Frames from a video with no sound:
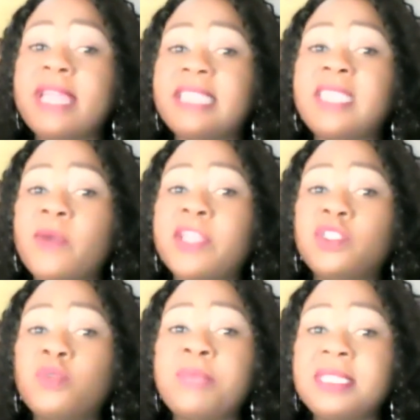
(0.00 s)
they went
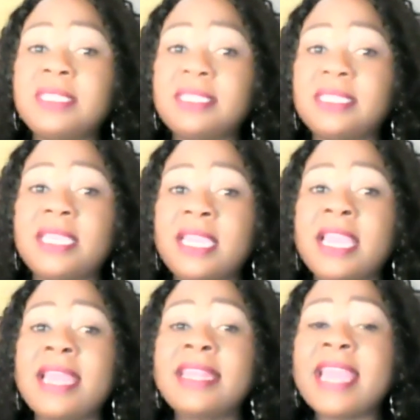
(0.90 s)
to Mississippi,
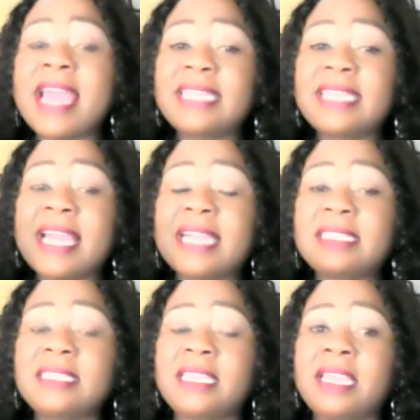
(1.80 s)
they
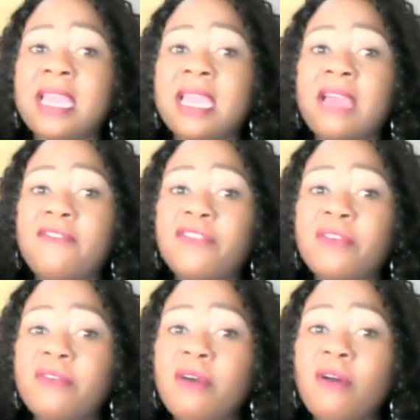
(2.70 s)
attacked a
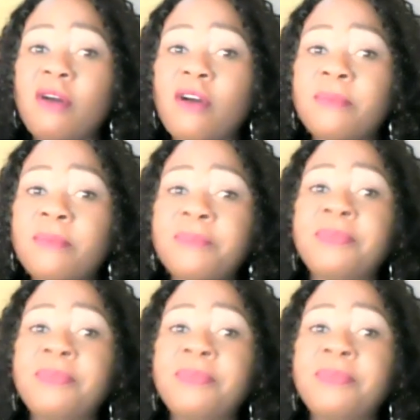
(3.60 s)
funeral home,